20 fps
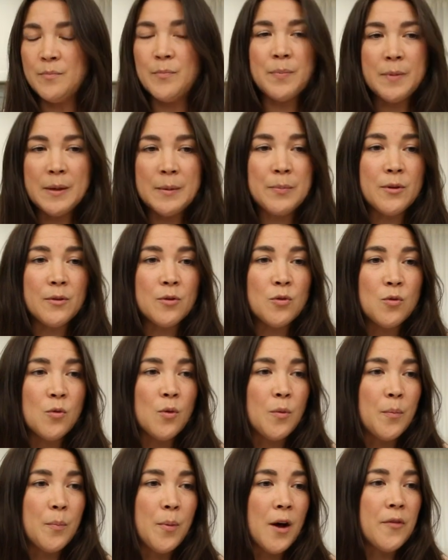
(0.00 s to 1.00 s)
people
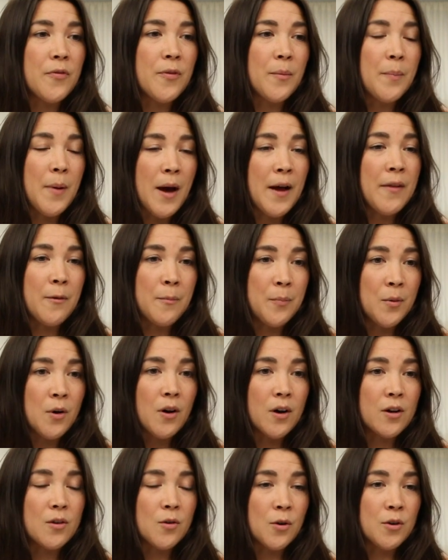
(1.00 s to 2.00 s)
who buy the
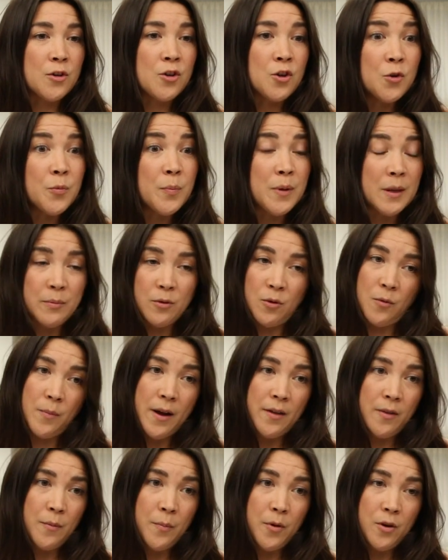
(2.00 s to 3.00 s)
book, or new people who
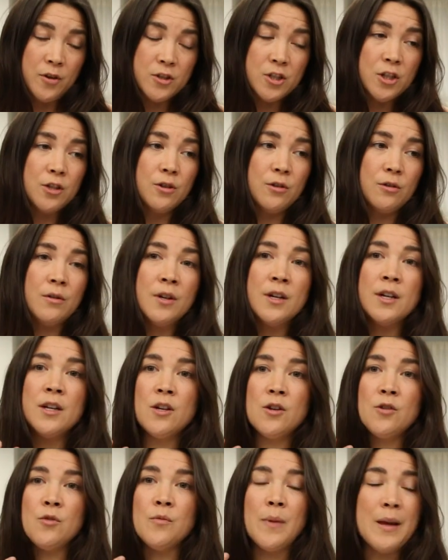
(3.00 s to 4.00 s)
buy the book too,
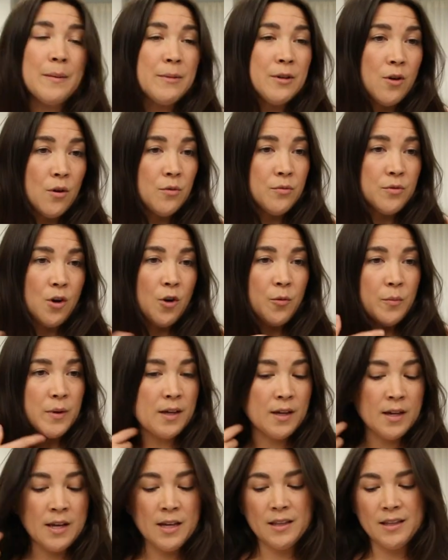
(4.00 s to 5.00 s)
who maybe don't know
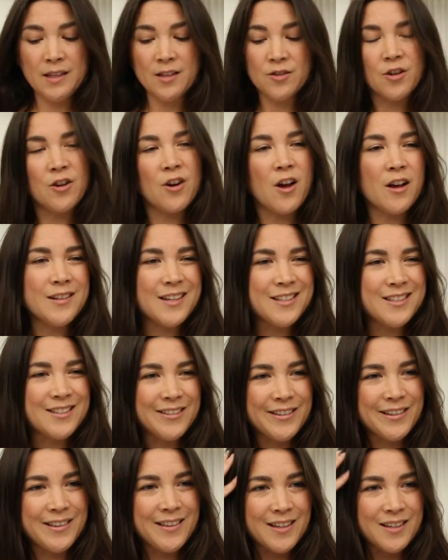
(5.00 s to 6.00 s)
me. These are not
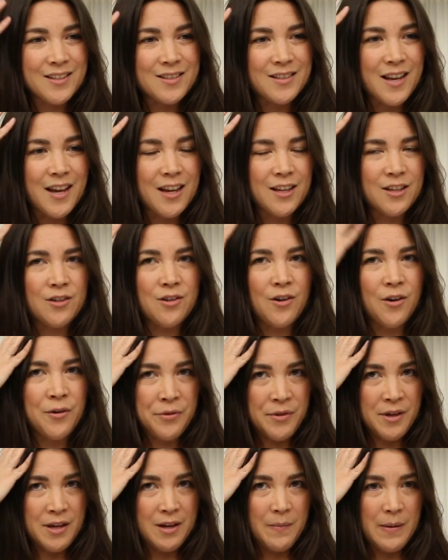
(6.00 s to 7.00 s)
necessarily things that y'all
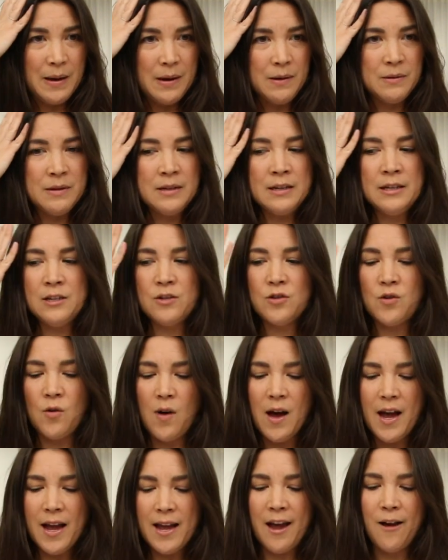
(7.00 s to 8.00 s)
think about.
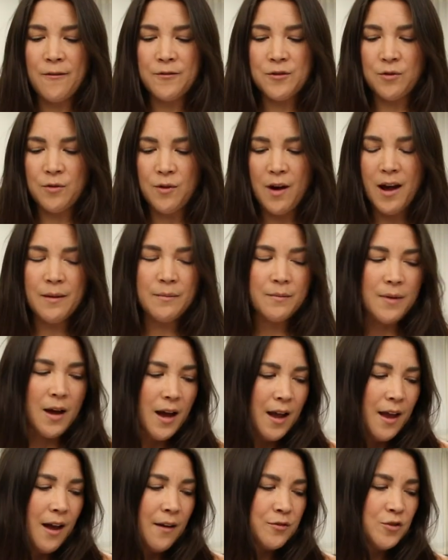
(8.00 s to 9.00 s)
So I
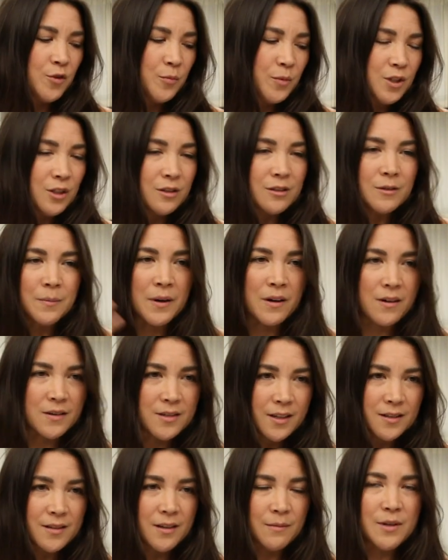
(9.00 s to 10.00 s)
have so much experience
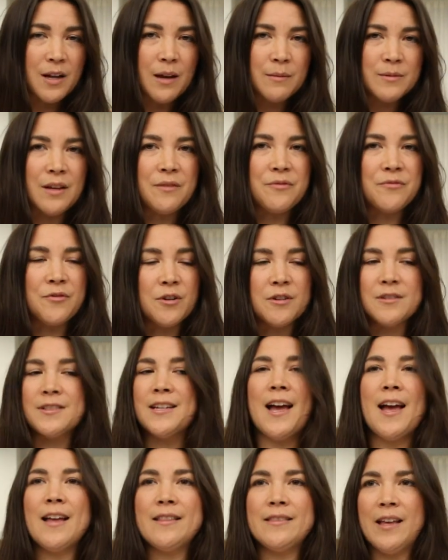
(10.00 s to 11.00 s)
that sometimes I
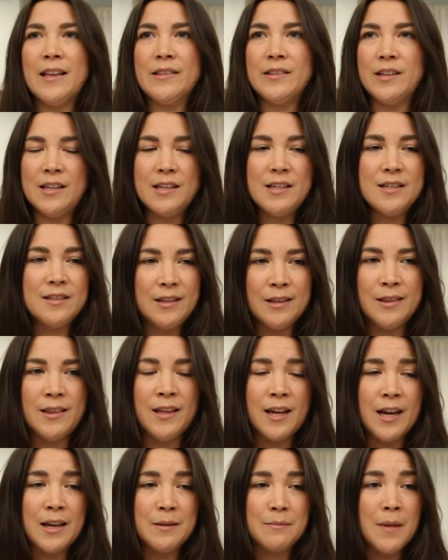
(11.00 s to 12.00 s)
forget that the easy
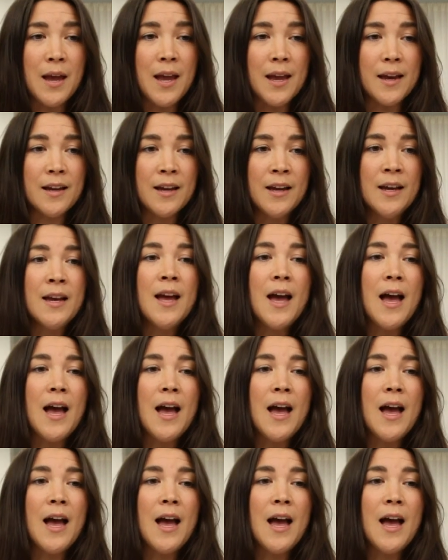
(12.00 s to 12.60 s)
thing I make